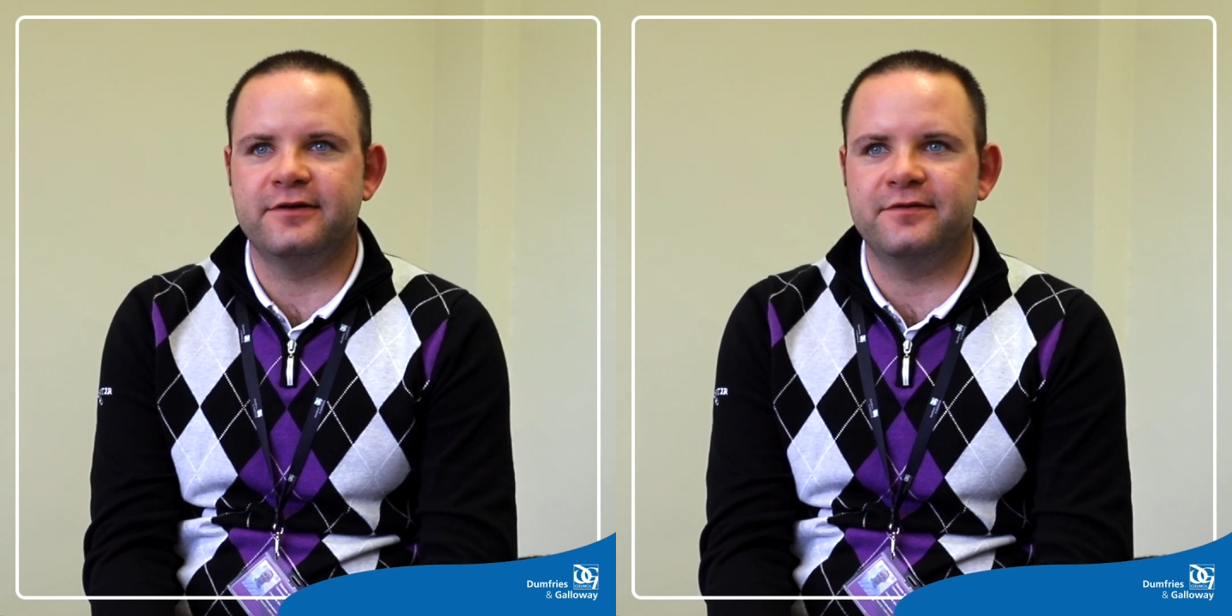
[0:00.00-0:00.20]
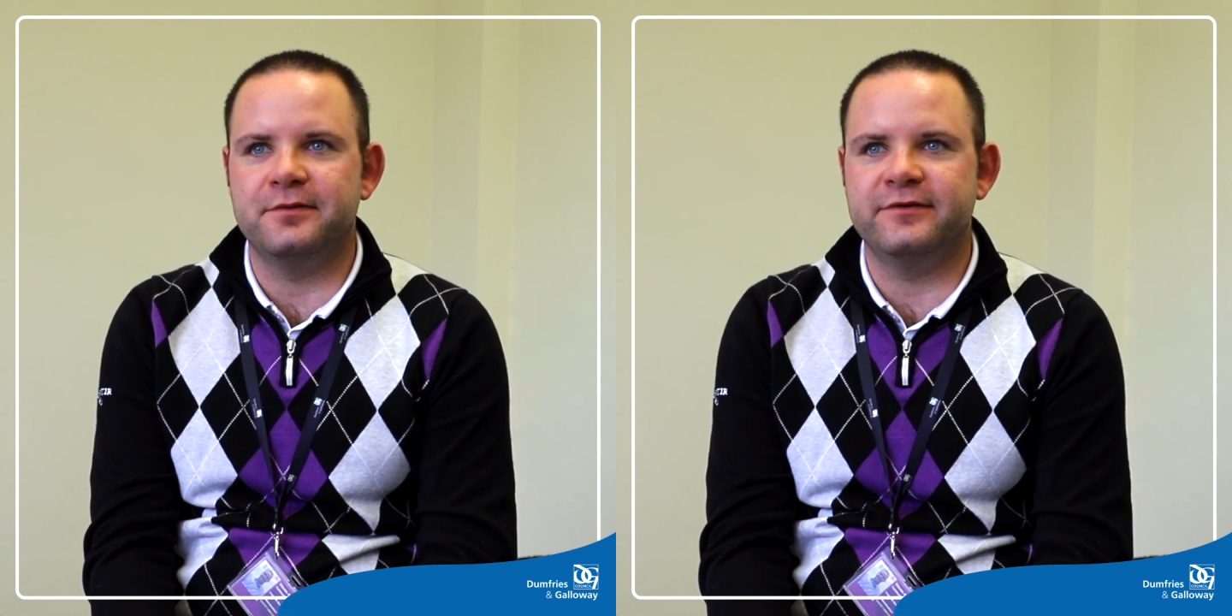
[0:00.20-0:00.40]

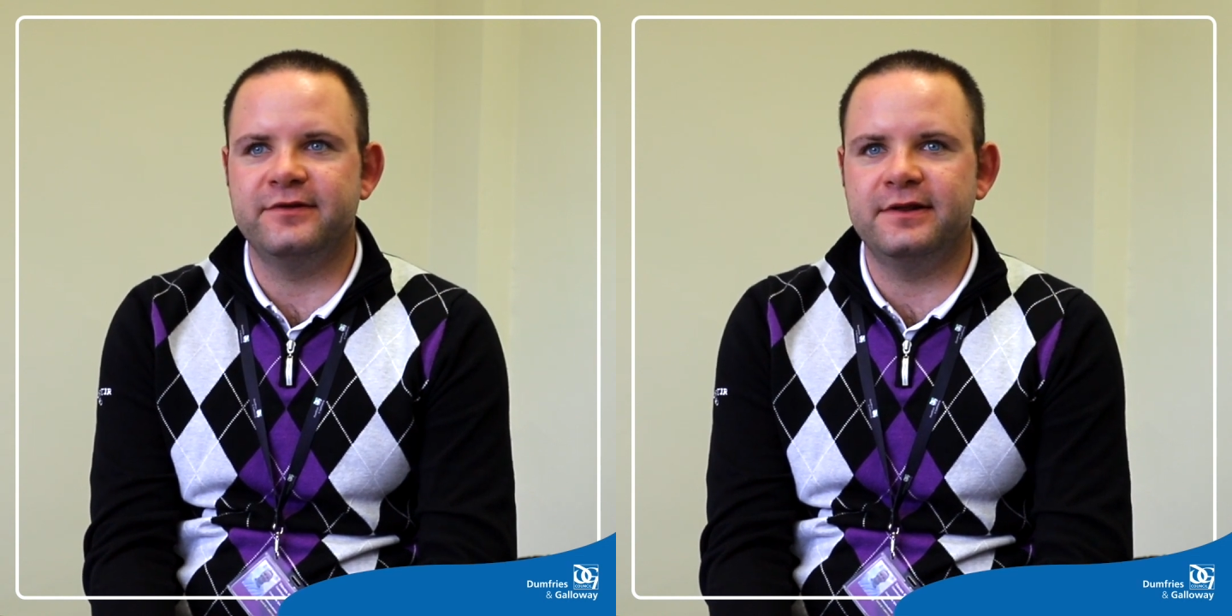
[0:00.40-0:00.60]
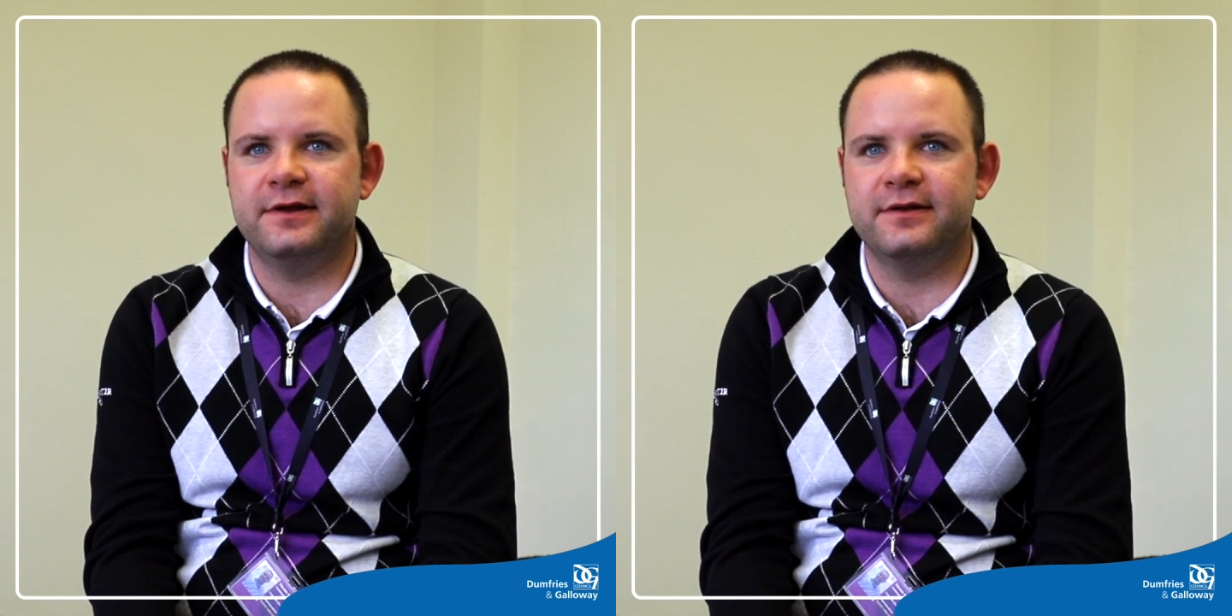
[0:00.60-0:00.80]
if it was
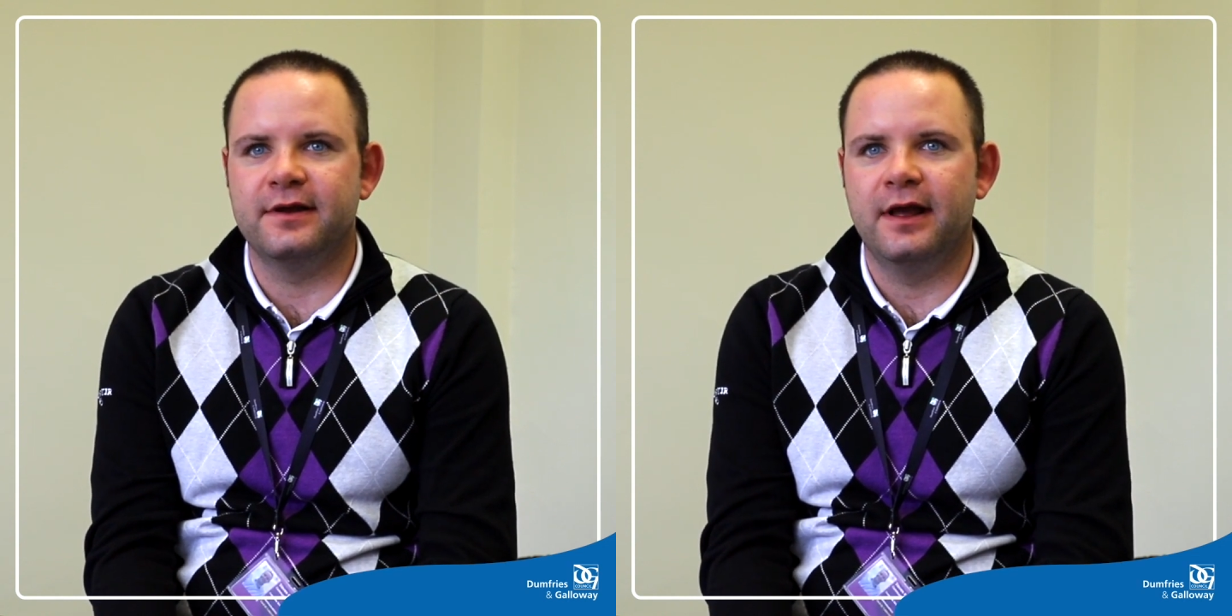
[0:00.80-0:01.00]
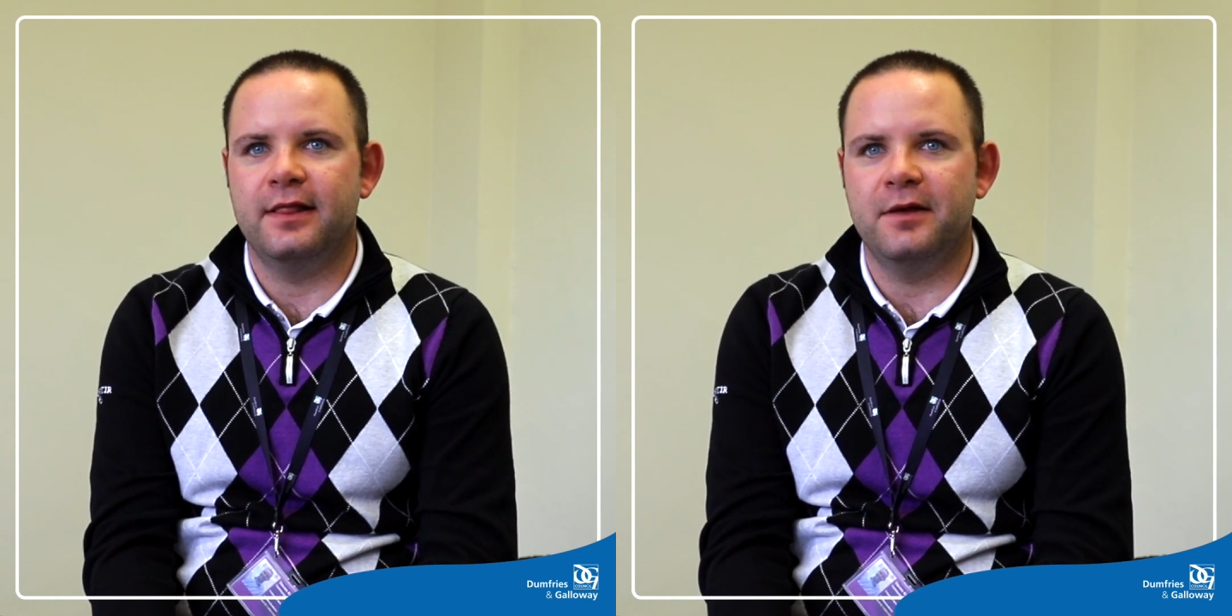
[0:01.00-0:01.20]

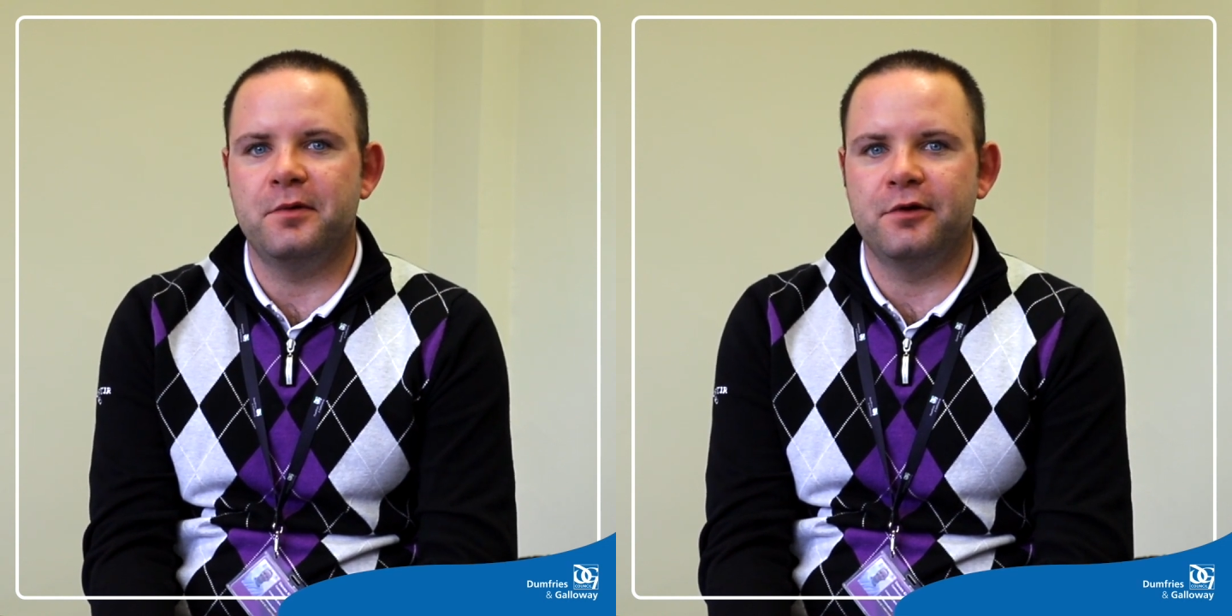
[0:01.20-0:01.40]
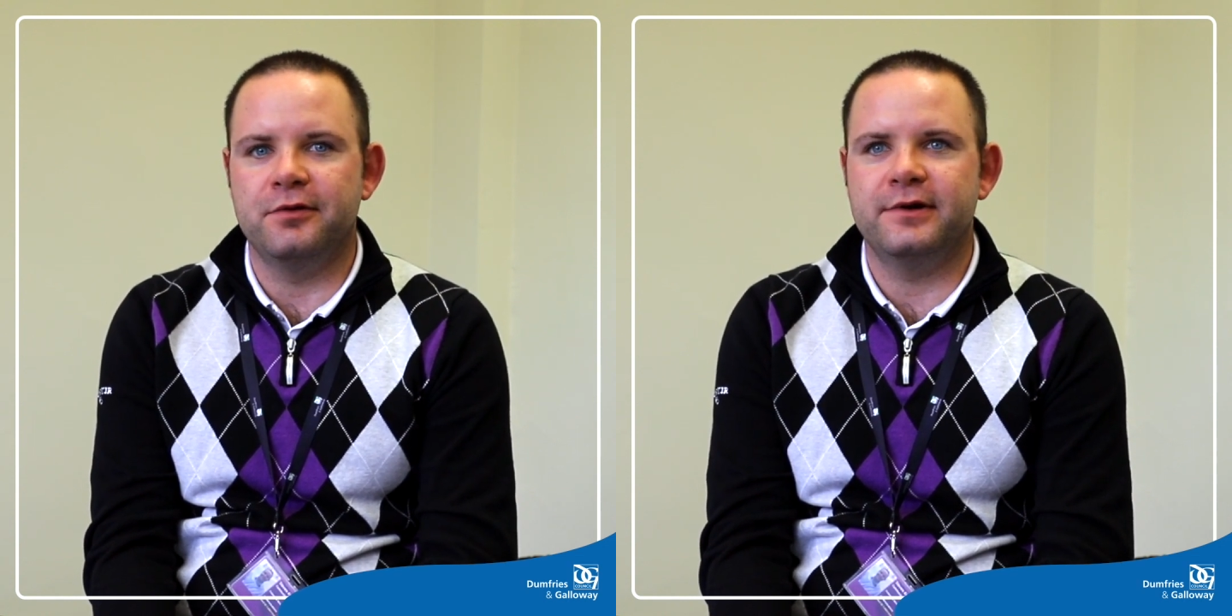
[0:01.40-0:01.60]
needed that
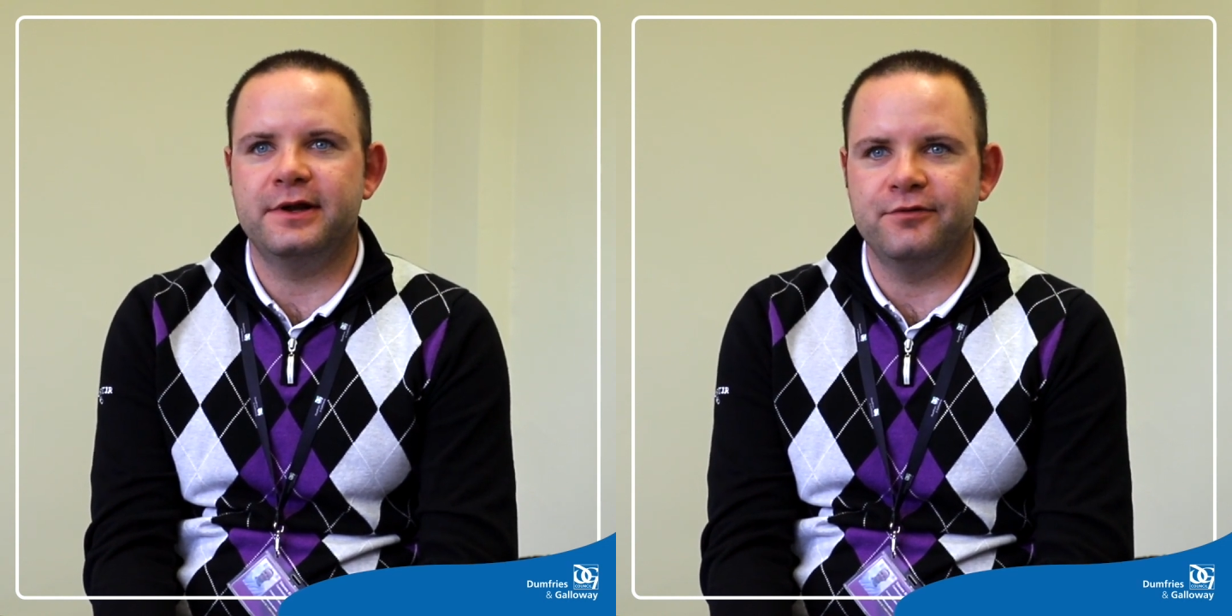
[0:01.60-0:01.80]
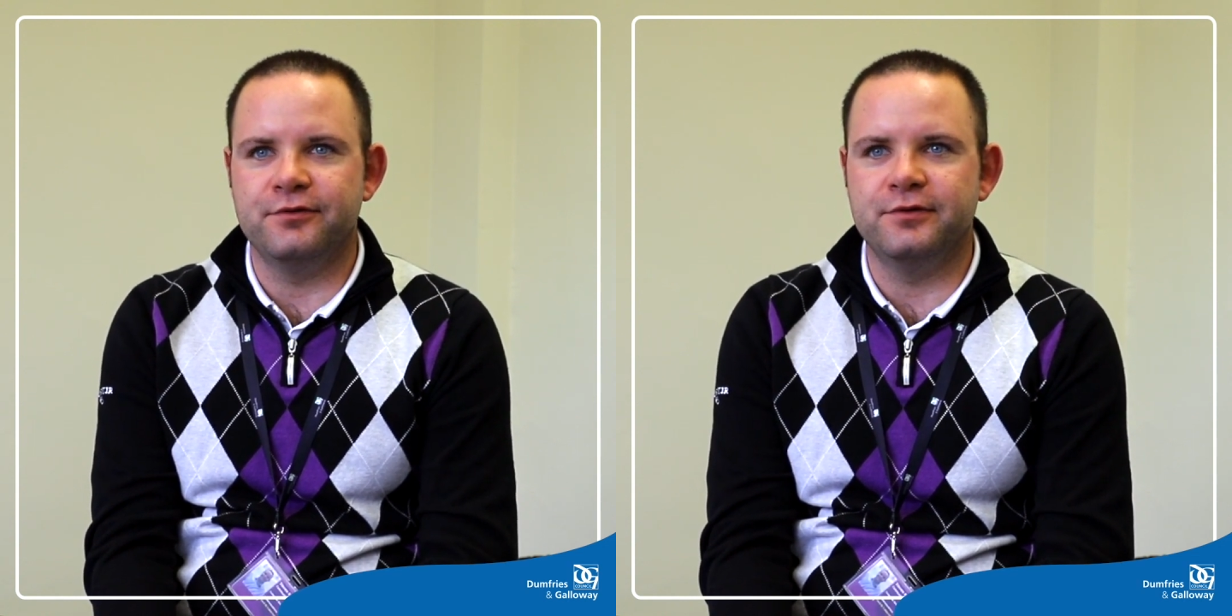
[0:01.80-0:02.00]
we're on the
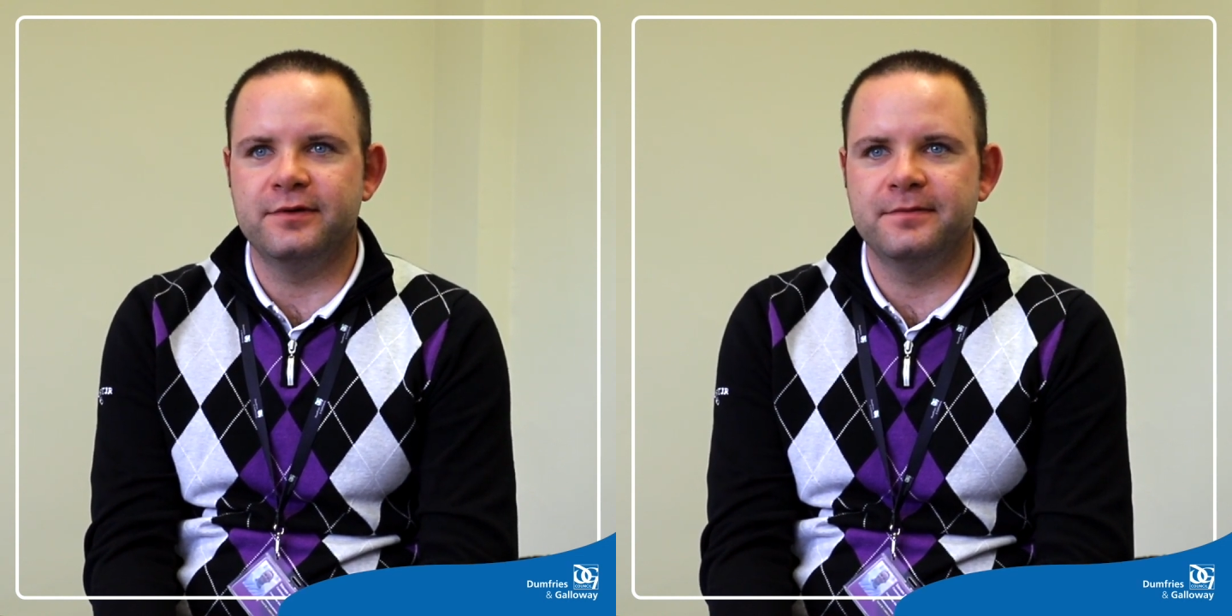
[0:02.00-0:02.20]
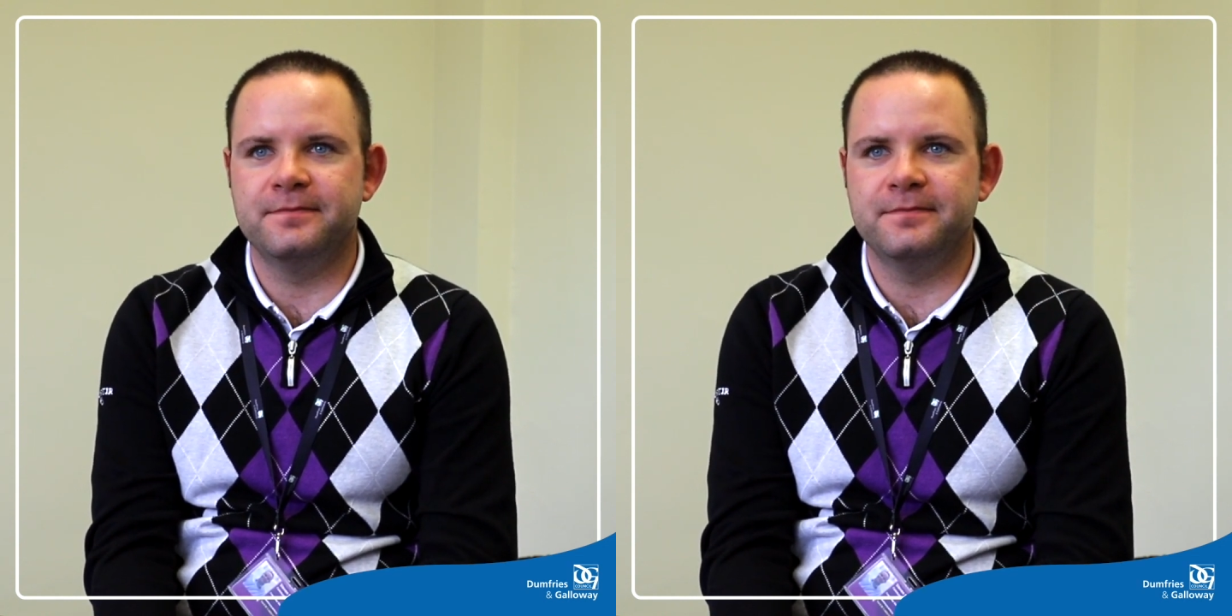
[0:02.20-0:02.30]
right road.